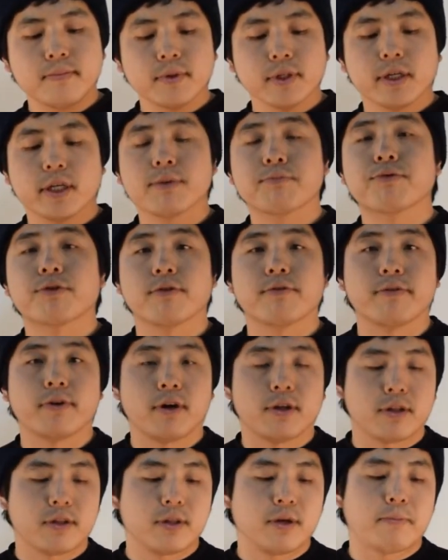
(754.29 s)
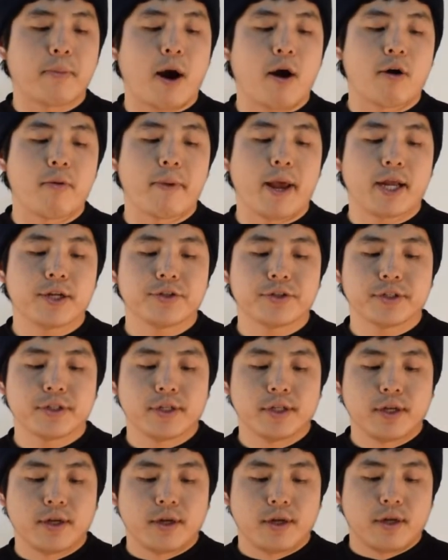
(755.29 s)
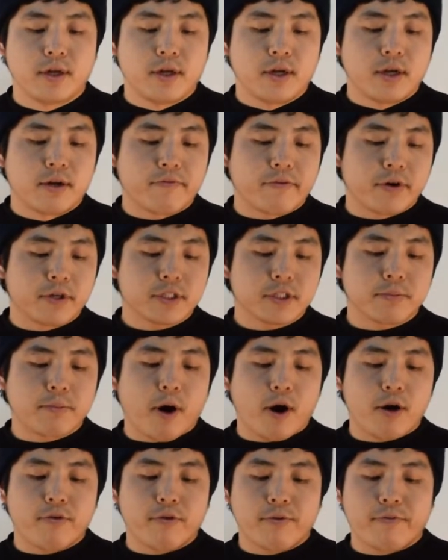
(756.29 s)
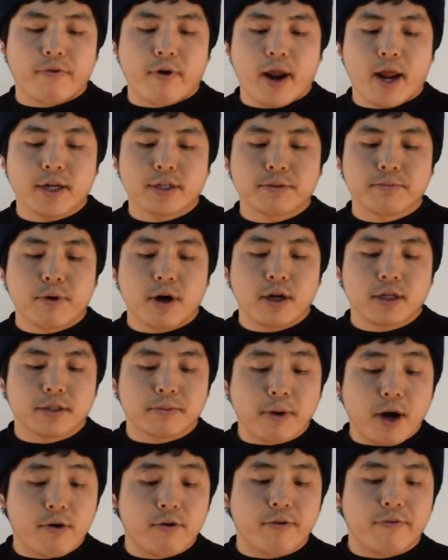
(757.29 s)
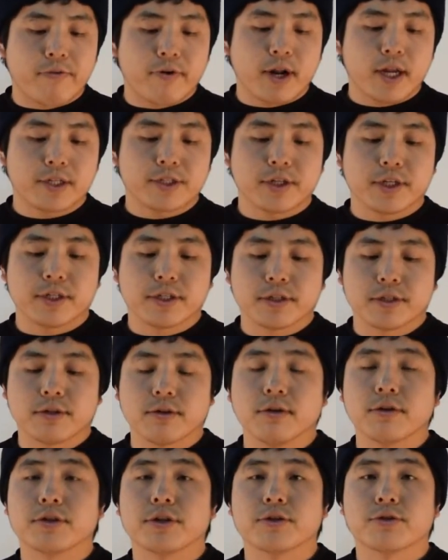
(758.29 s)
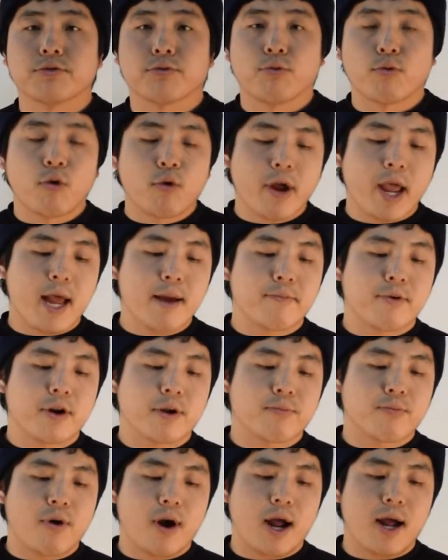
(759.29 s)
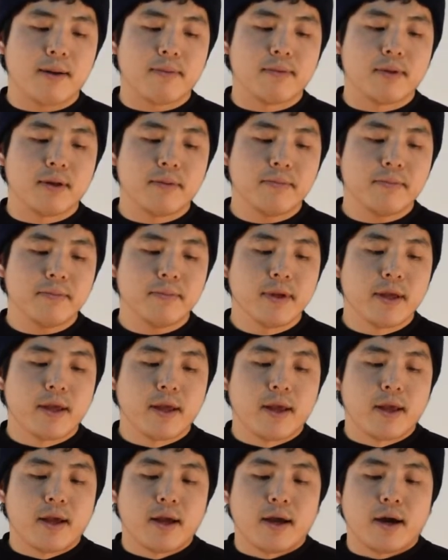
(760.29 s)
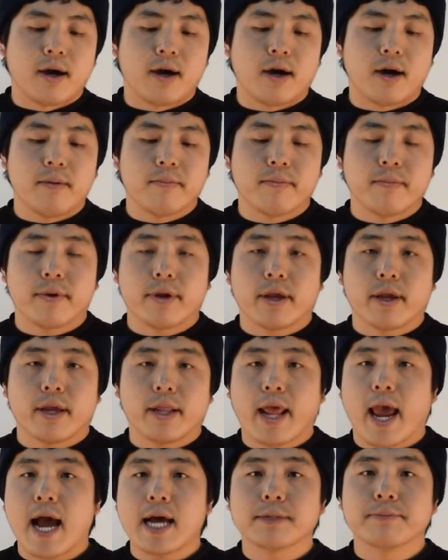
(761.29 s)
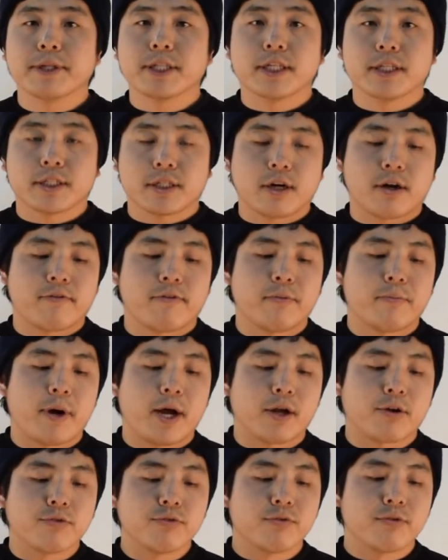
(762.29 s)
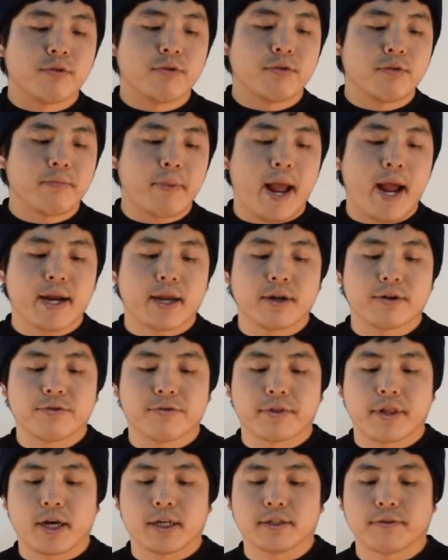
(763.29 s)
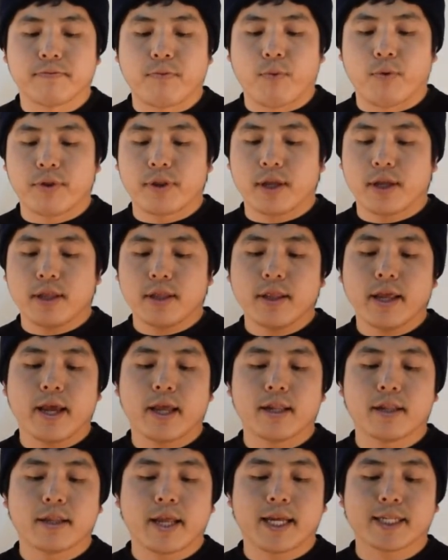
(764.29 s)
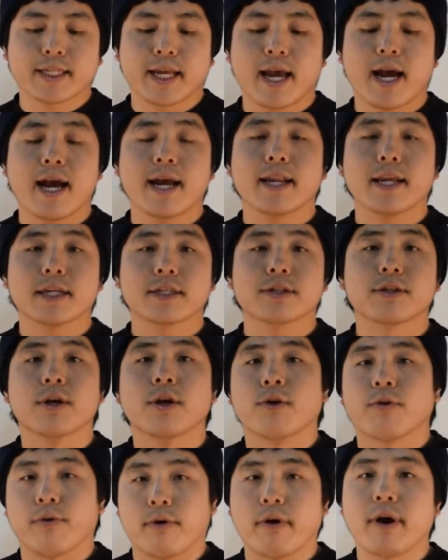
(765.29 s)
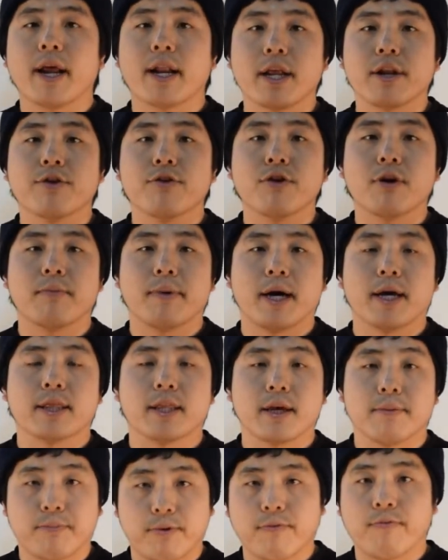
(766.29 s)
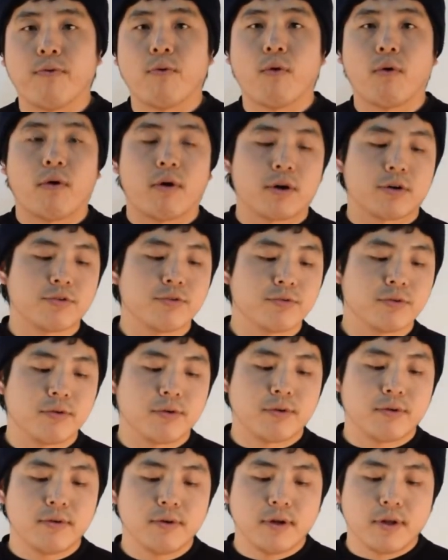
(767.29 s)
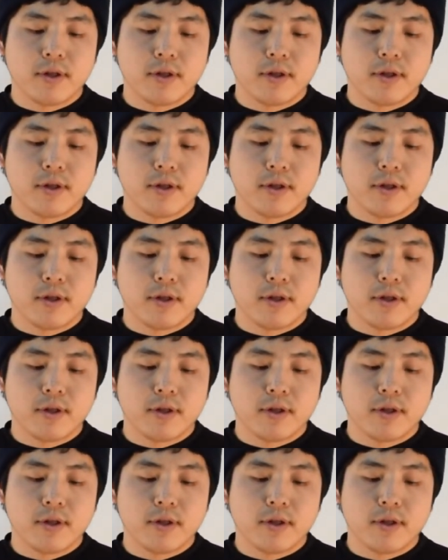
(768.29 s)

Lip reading: improve on the power mesh. First, Smart Refresh. Smart Refresh is a solution to row hammering problem. It has been discovered by Google back in 2014, and SK Hynix, we already knew about that before Google.